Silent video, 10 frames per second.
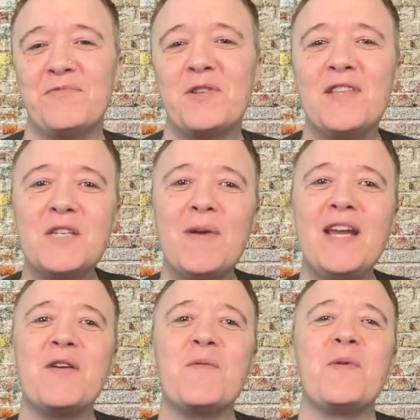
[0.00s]
So this
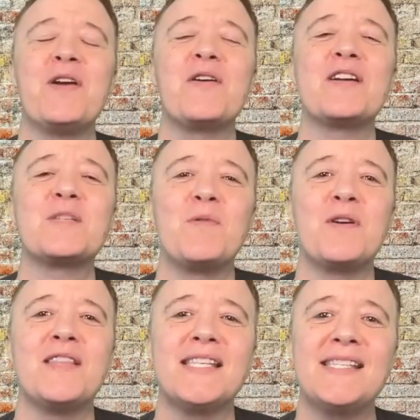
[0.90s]
week, we are
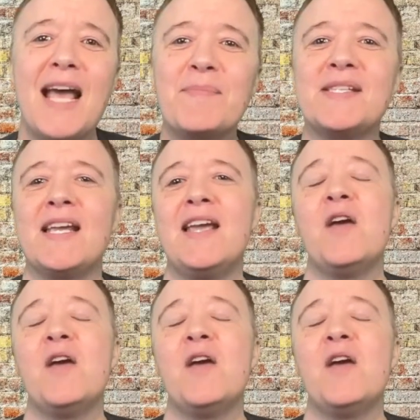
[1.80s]
exploring the steps